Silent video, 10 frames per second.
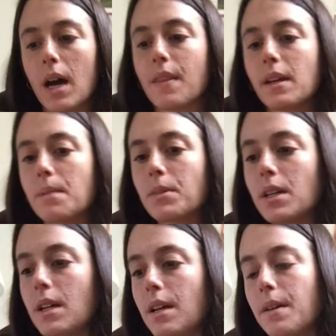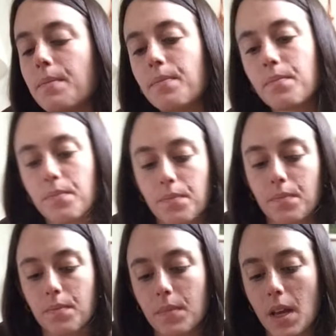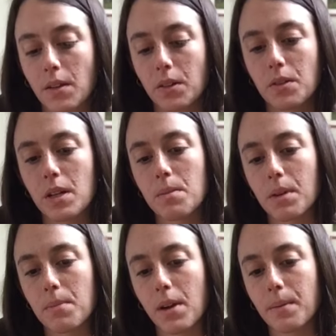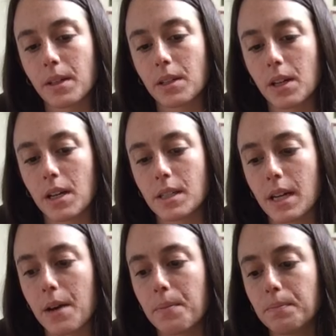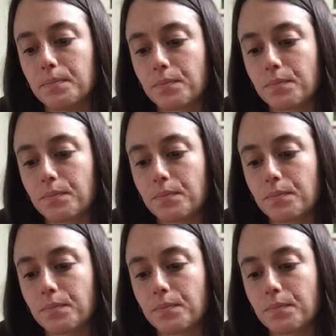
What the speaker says: I think I'm going to include it, but I'm probably going to cut it down.